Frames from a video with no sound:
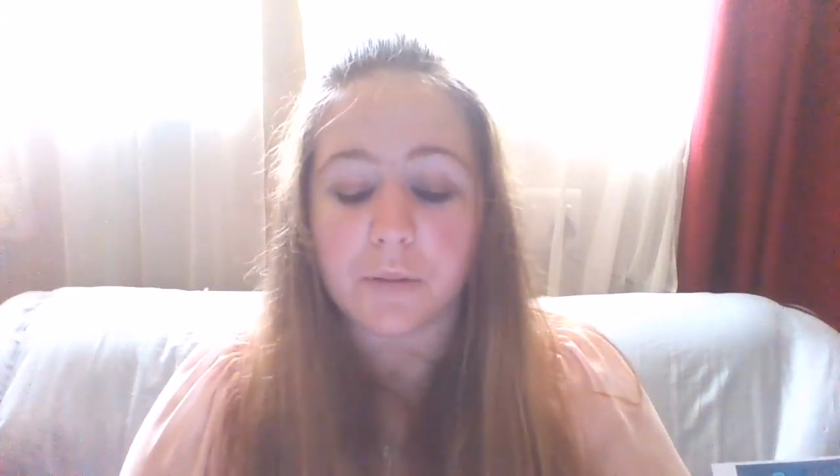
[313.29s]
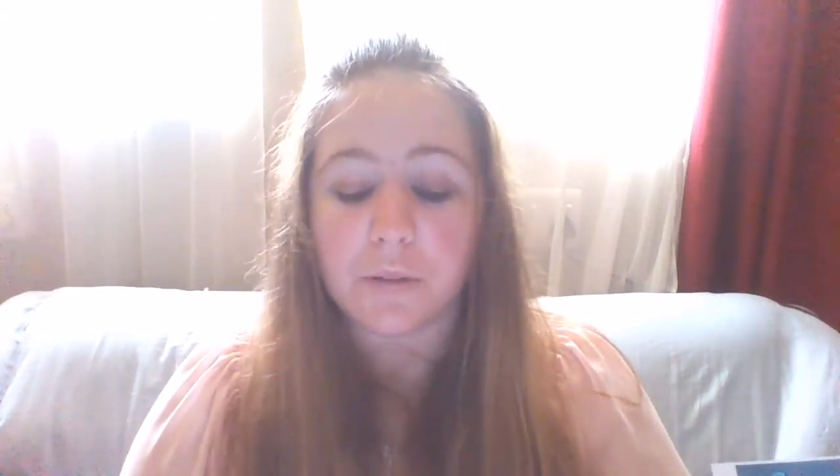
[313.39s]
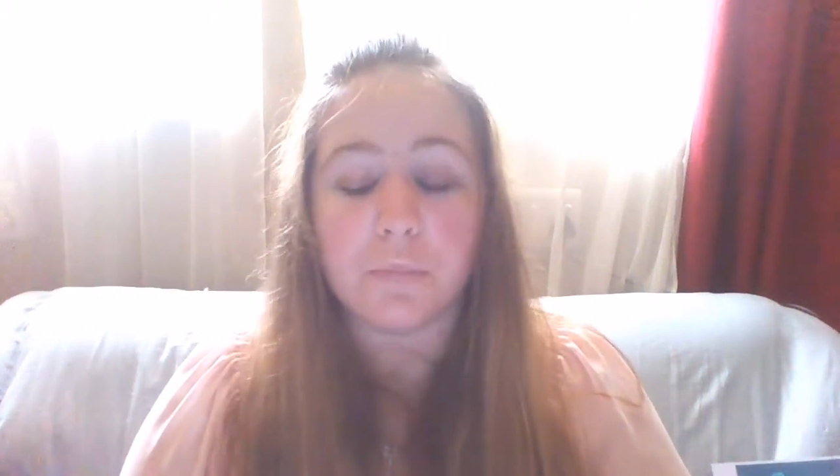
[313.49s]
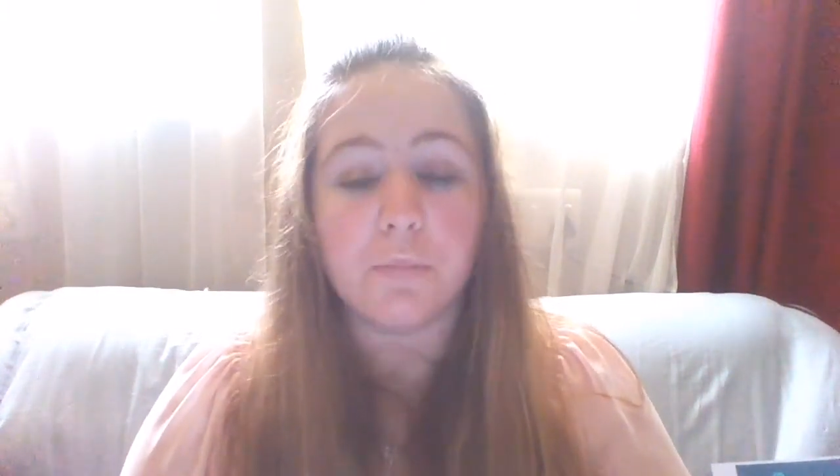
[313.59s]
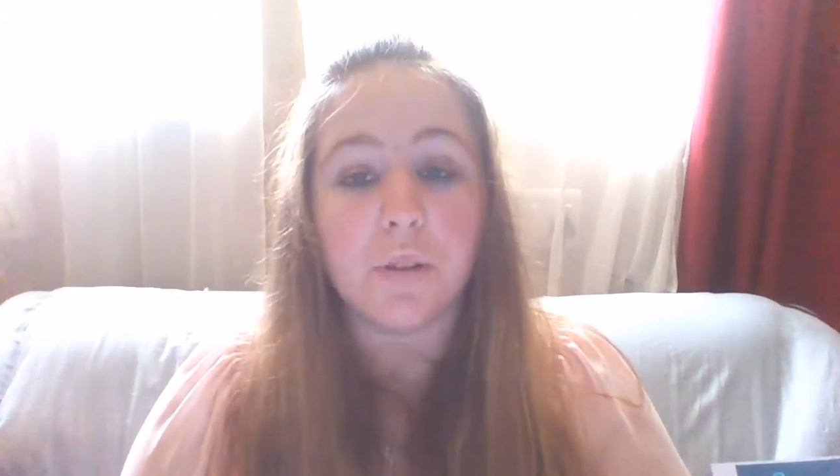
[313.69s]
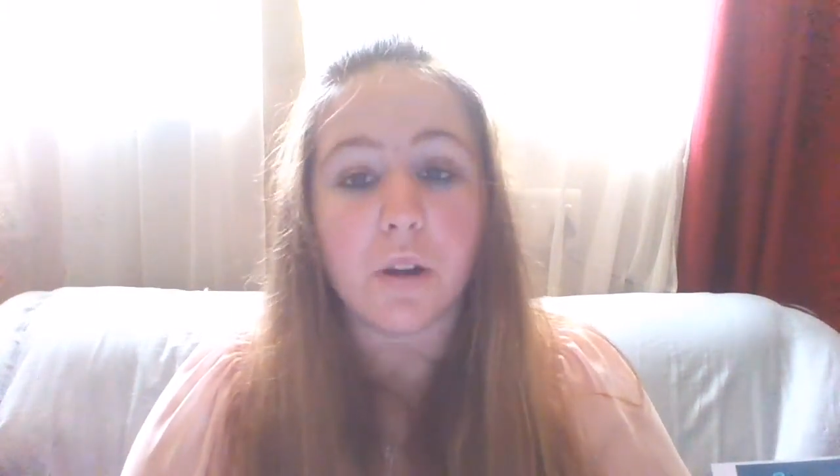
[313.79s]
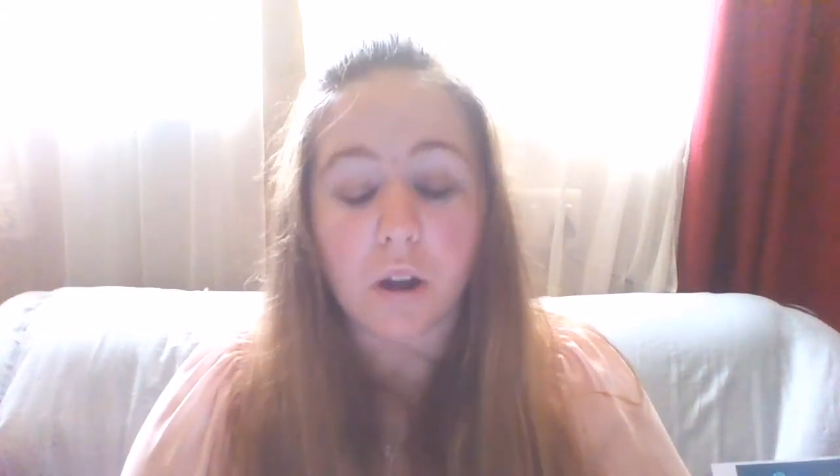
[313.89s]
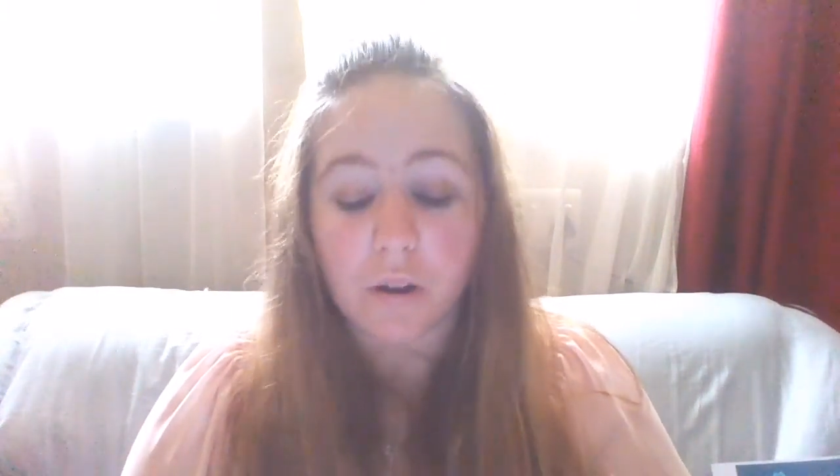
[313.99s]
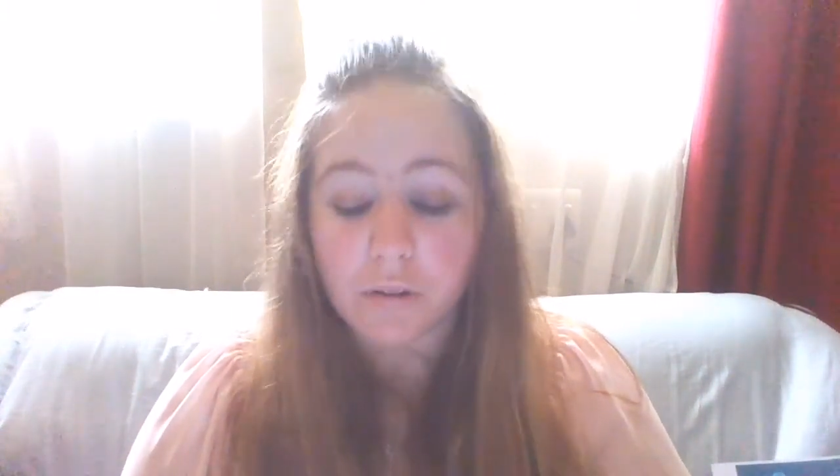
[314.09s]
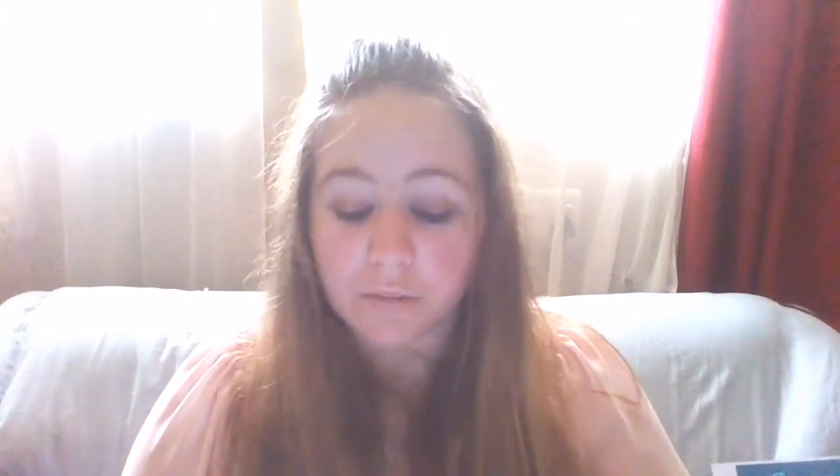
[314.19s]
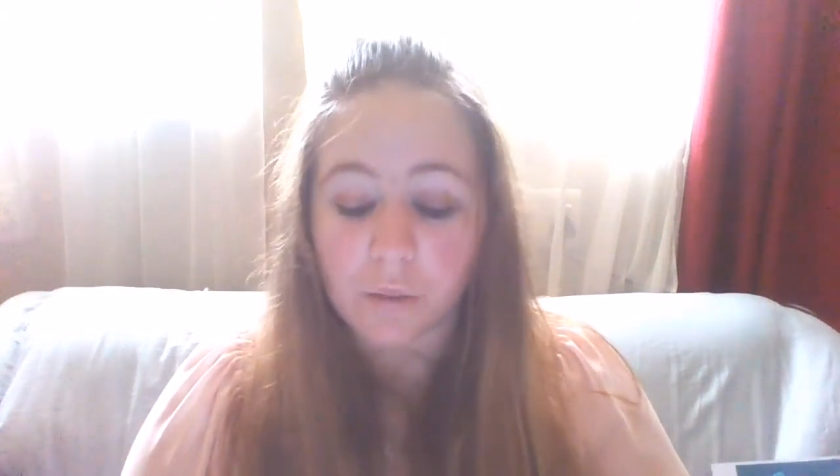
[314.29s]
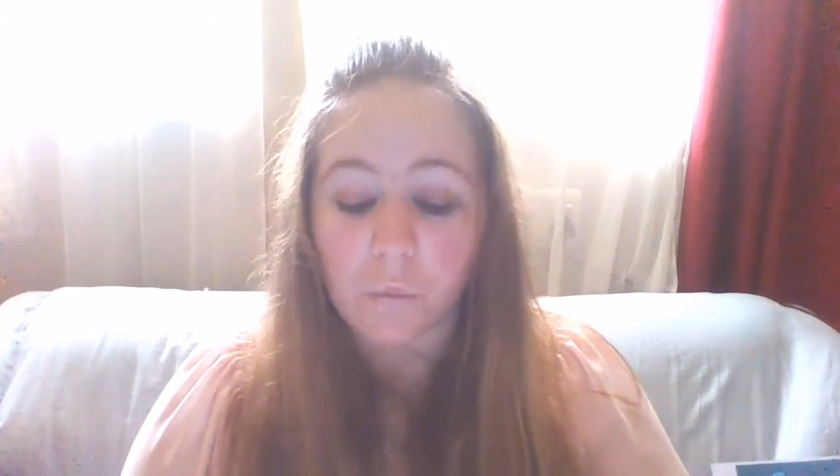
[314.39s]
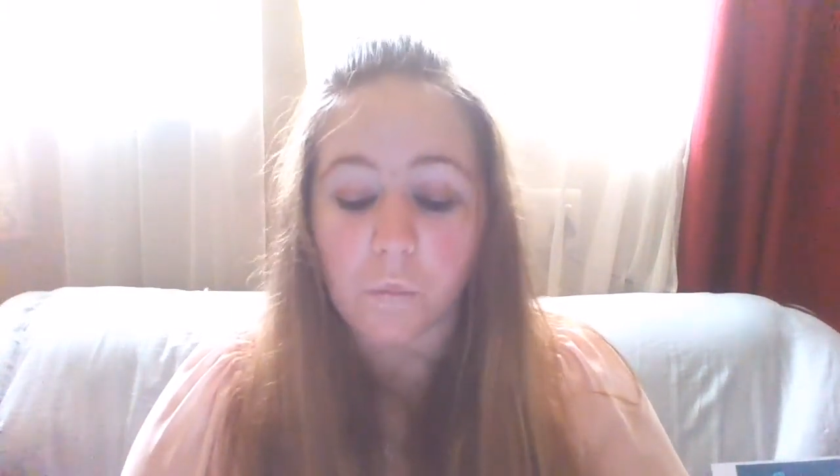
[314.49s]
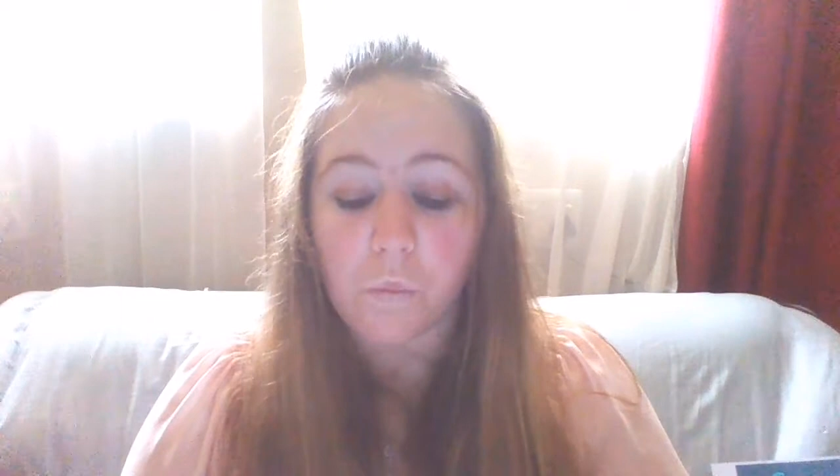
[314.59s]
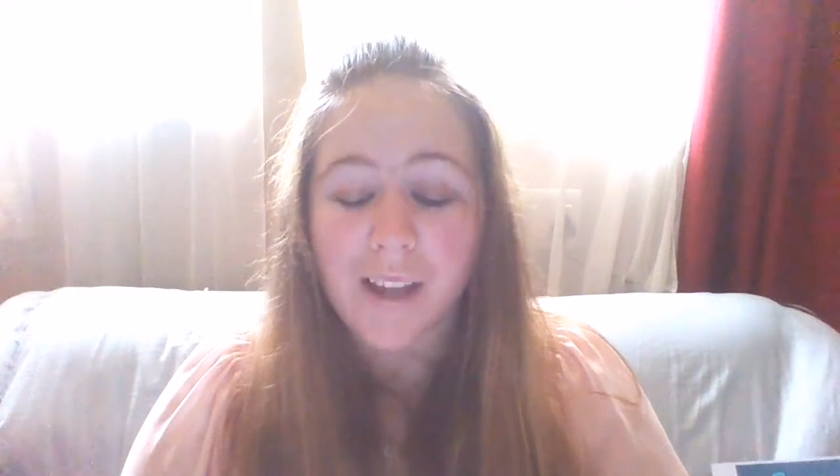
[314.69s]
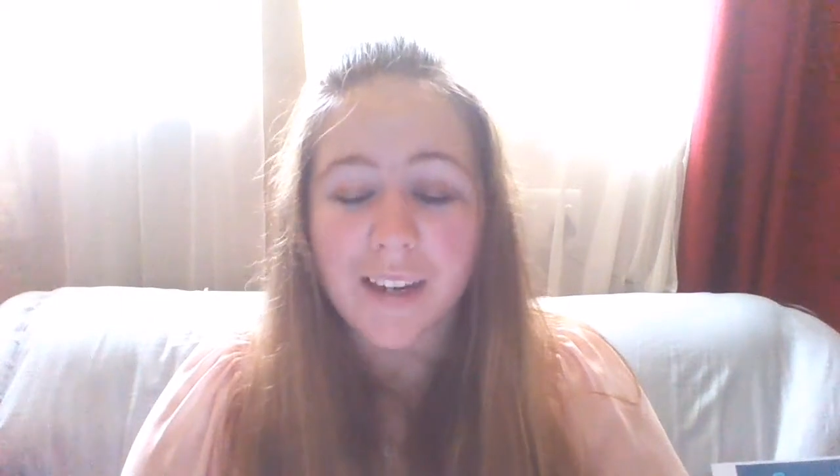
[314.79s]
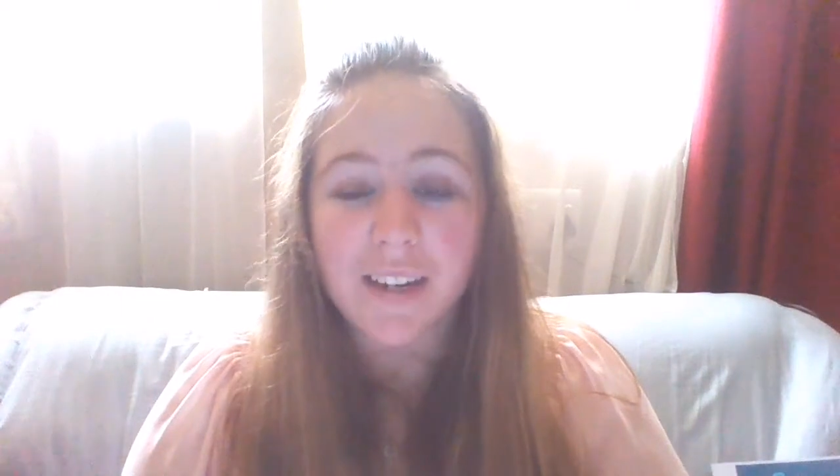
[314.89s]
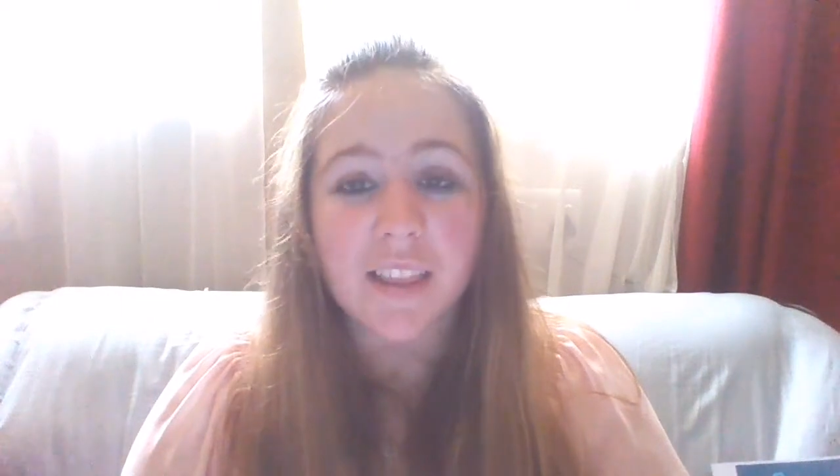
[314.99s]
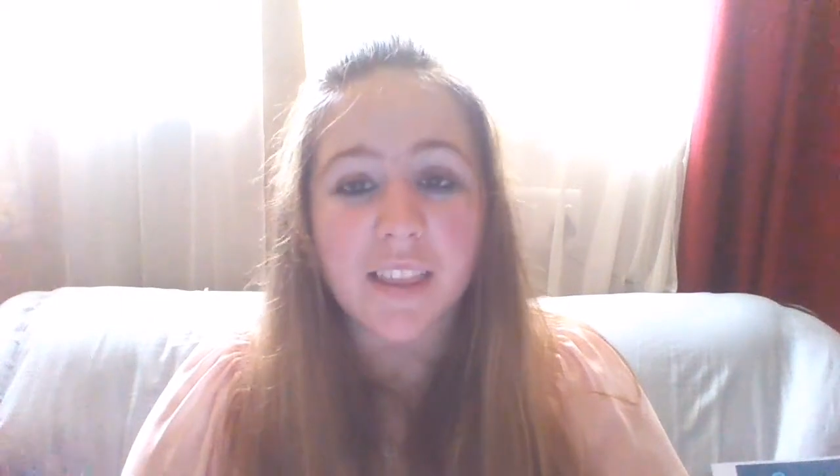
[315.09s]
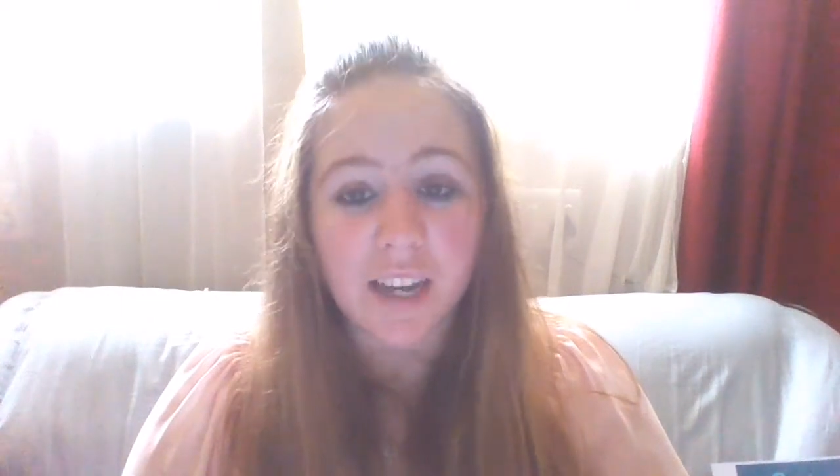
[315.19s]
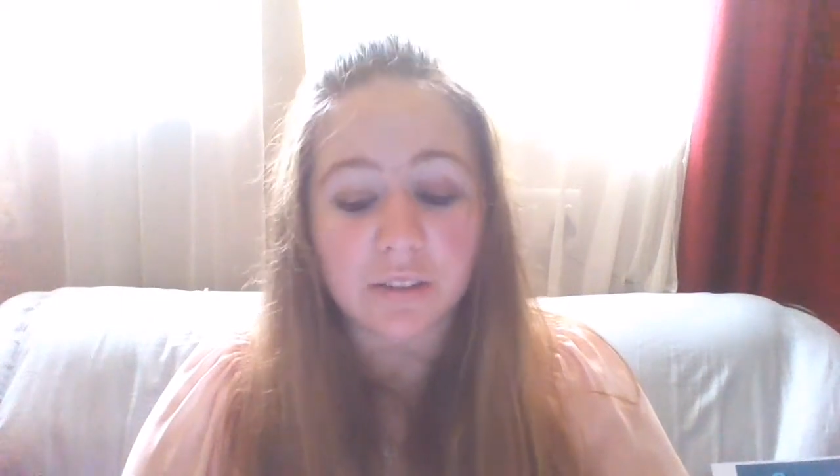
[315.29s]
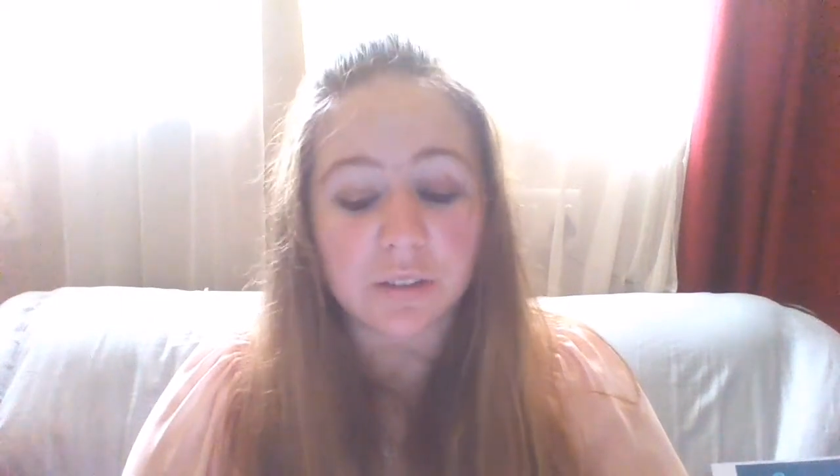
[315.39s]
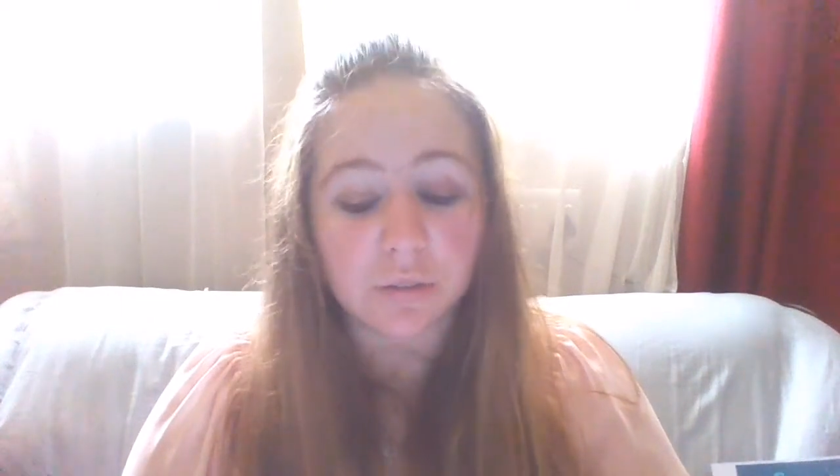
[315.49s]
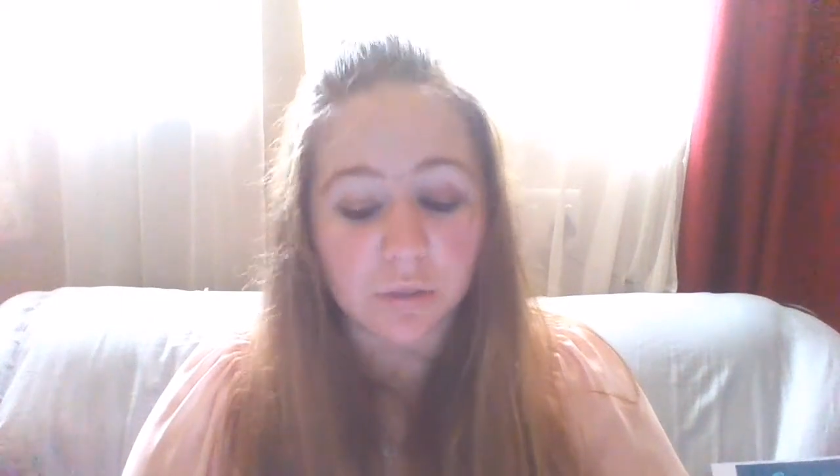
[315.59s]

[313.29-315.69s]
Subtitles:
to put over 1,000